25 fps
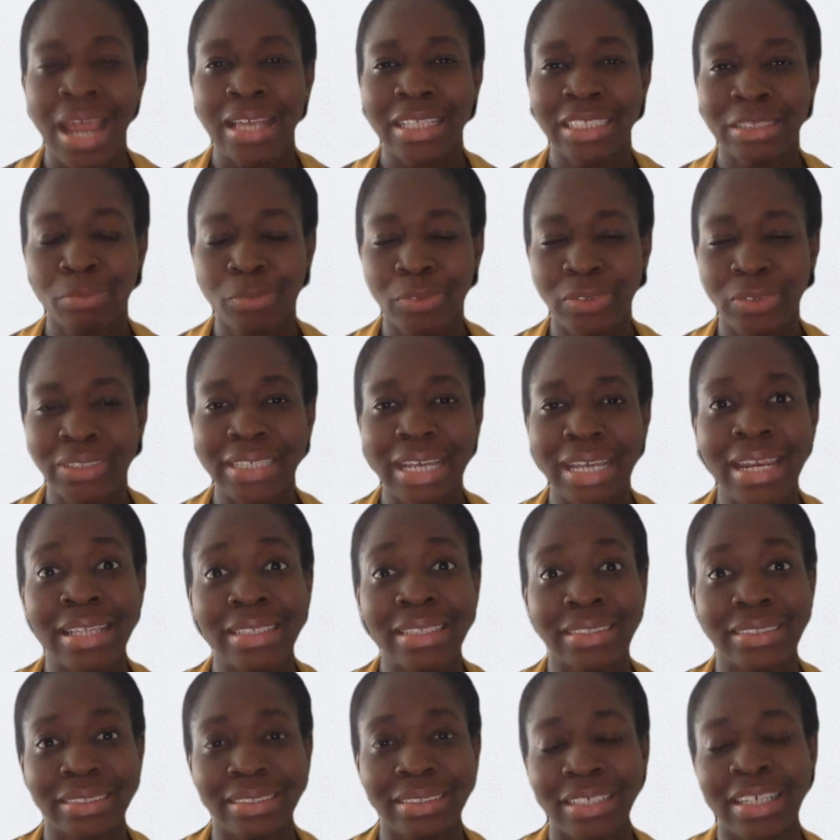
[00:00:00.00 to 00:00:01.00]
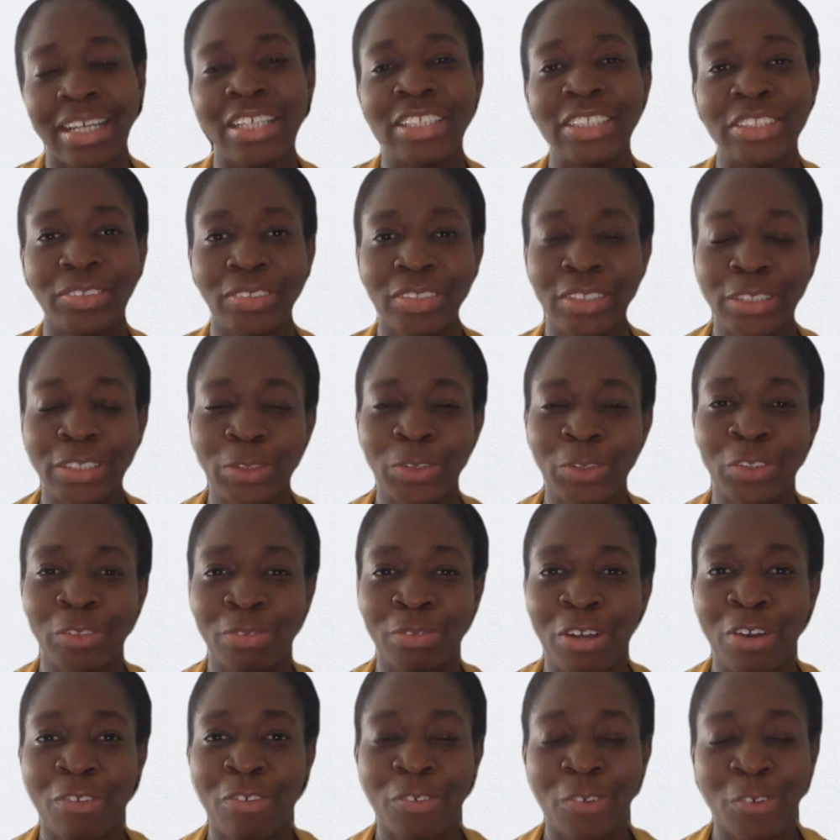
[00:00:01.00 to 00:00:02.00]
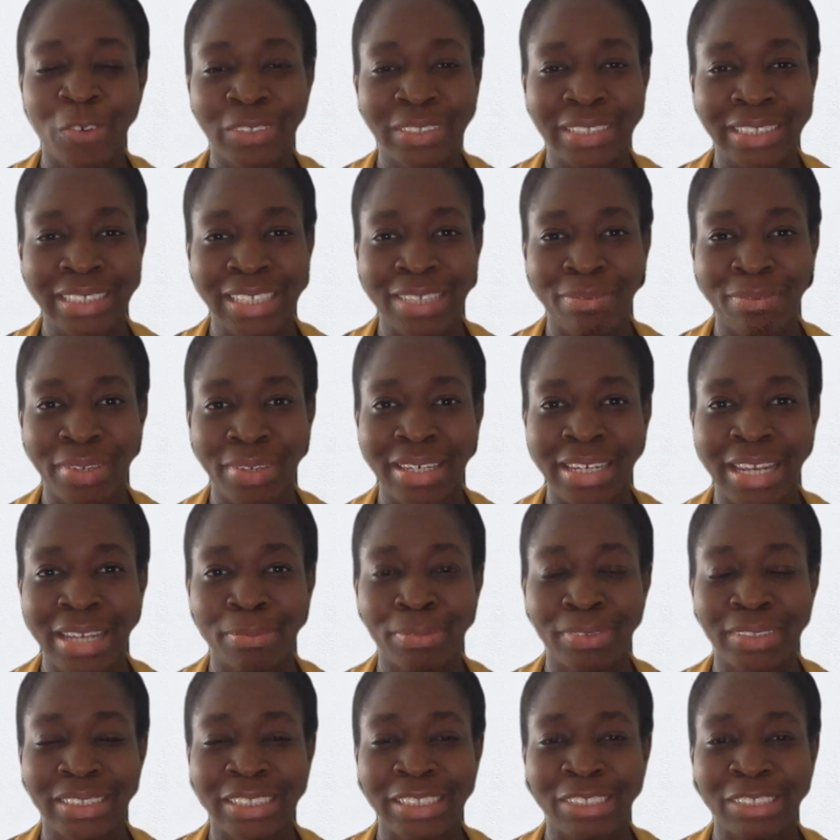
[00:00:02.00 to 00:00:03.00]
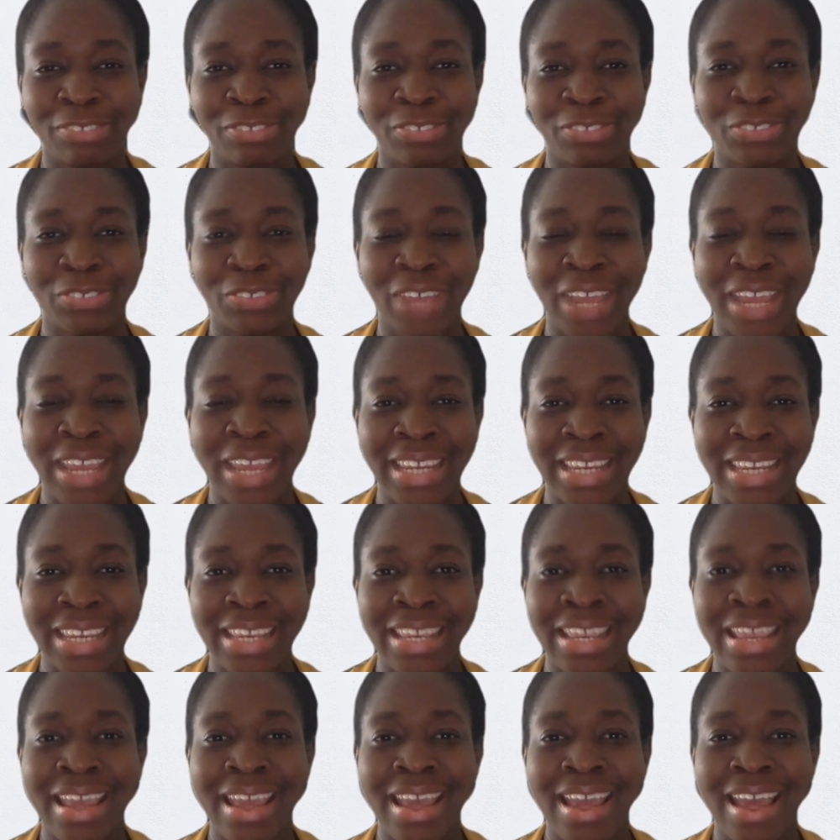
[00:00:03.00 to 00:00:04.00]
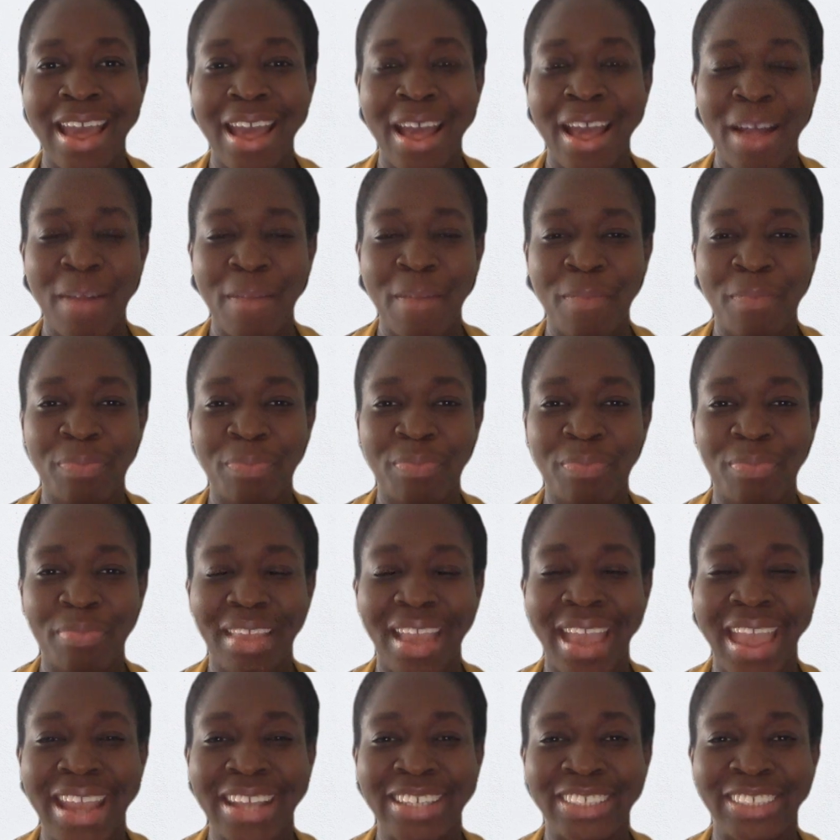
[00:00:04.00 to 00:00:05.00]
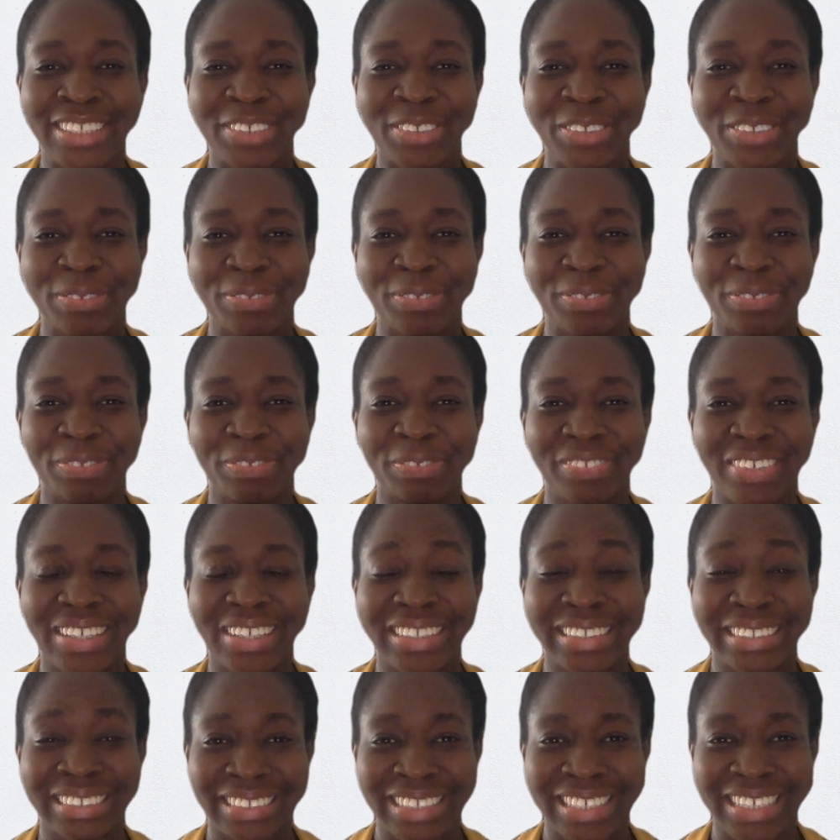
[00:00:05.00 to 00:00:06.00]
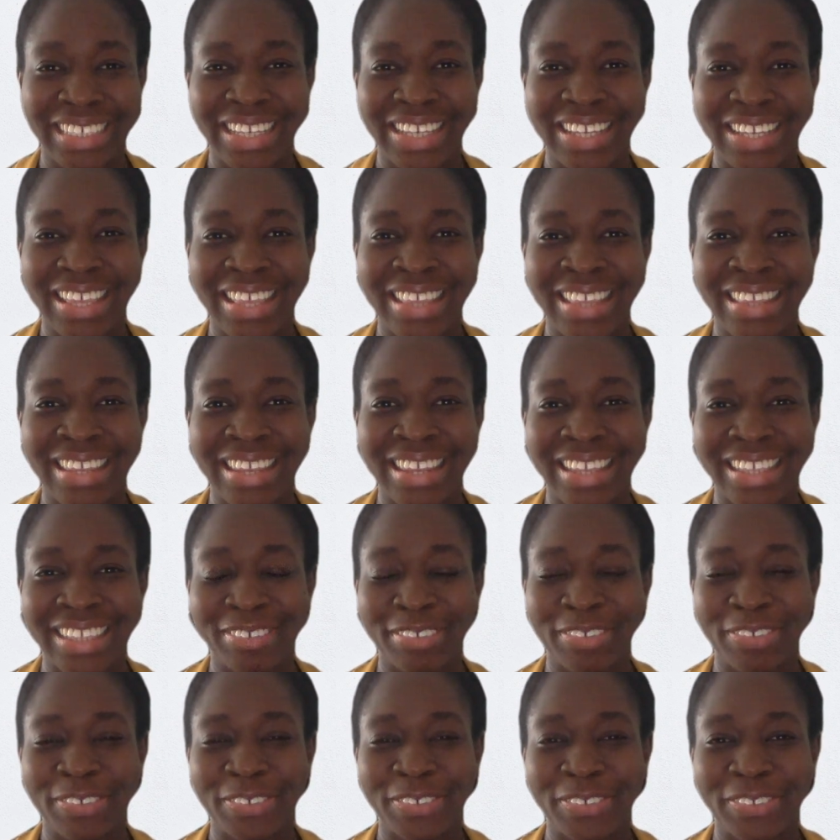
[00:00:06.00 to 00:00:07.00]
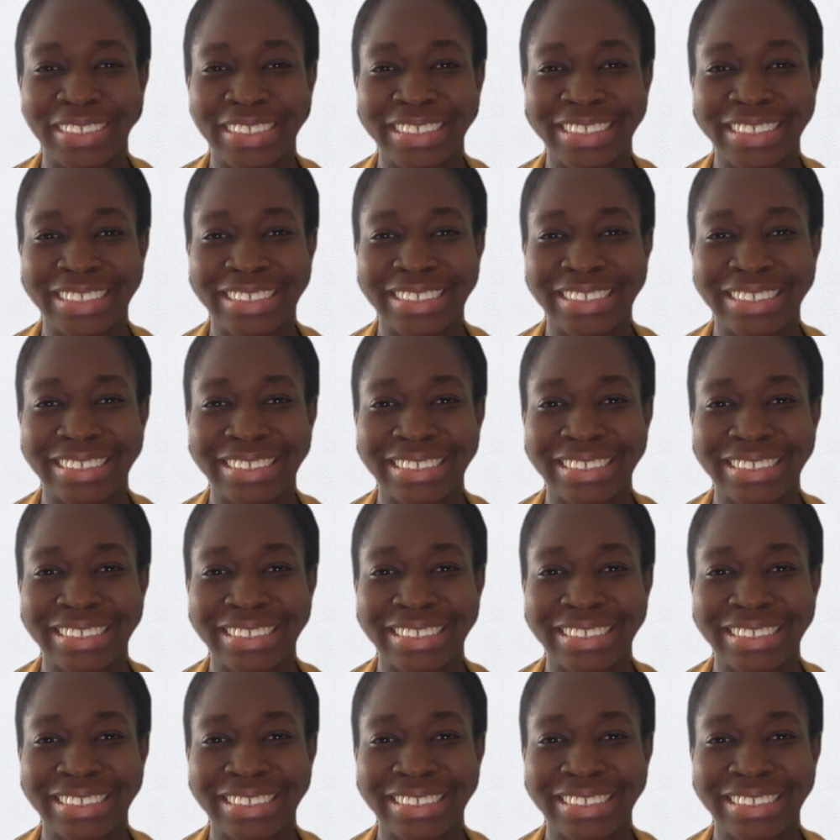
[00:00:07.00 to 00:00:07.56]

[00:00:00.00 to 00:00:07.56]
It's more tailored to secondary school, but of course it can be adapted for any age group. See you in the next recording.